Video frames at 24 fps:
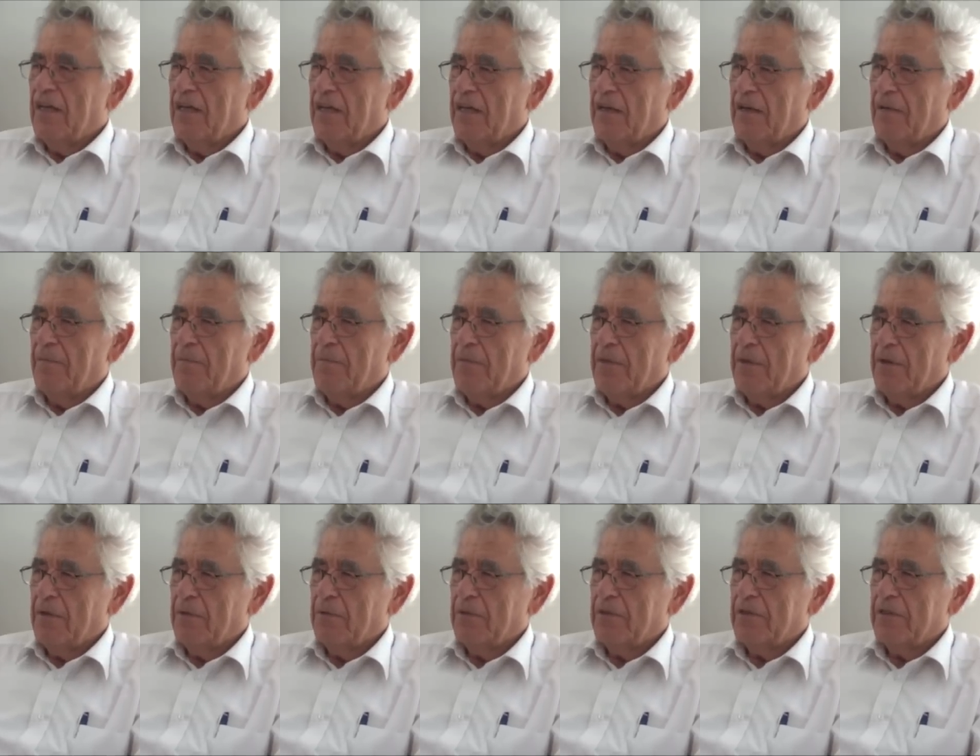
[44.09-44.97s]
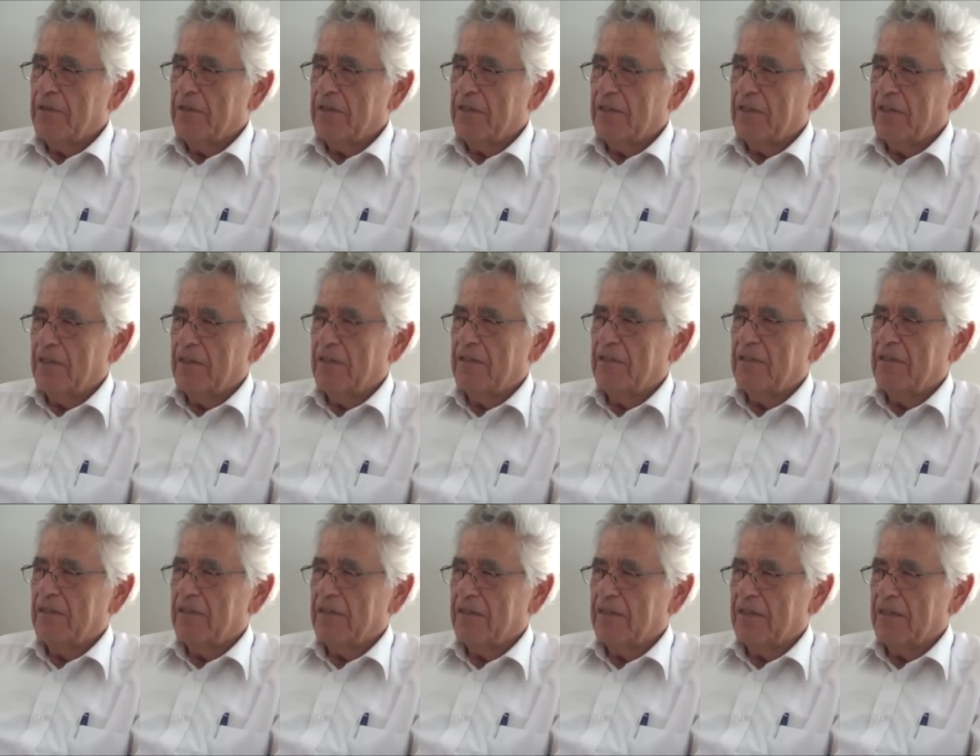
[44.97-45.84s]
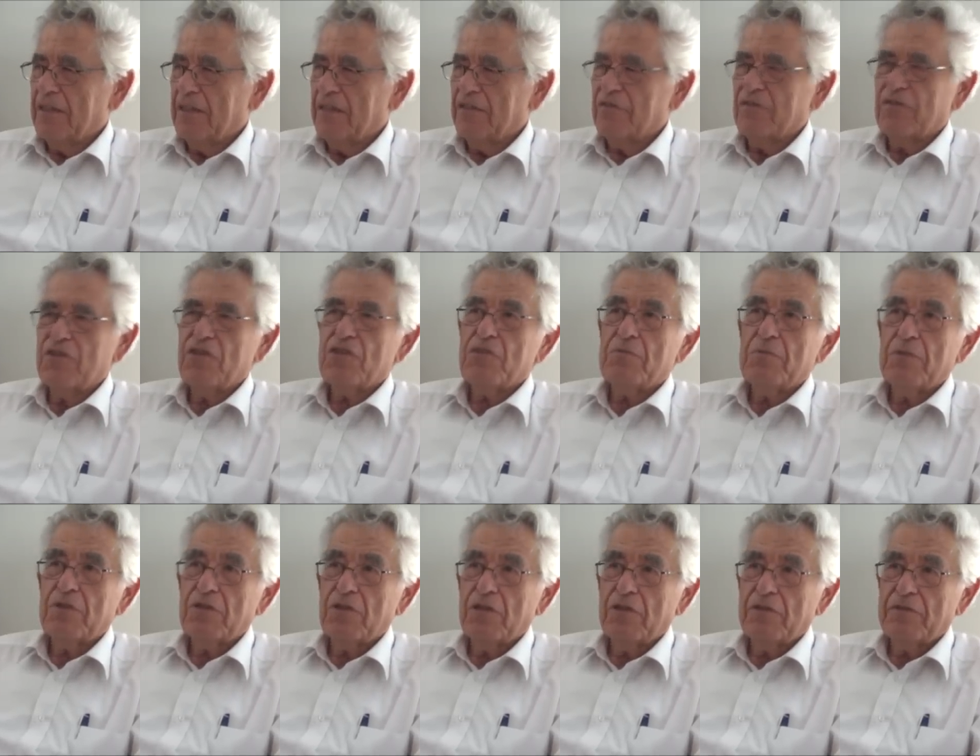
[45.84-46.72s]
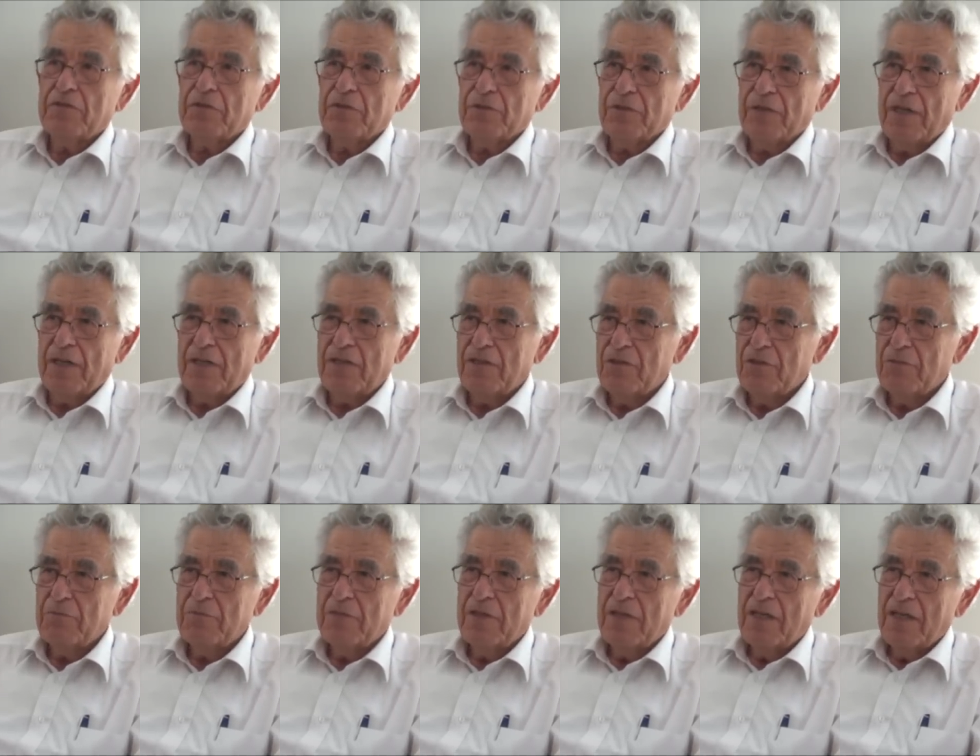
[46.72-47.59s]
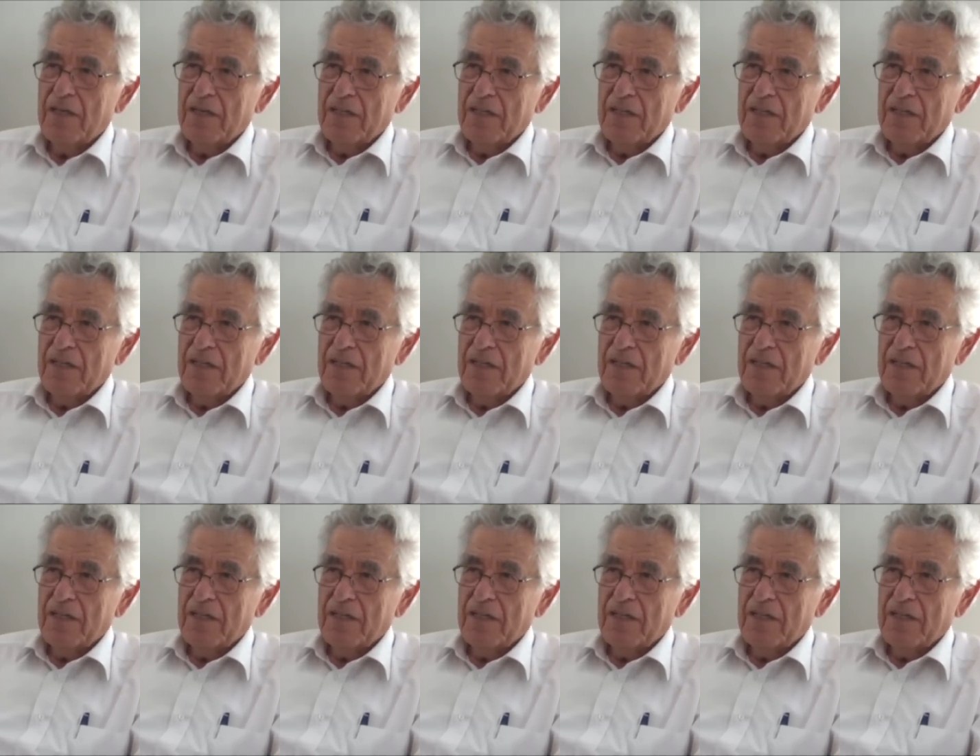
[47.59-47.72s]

um, with uh, the enrichment of uranium.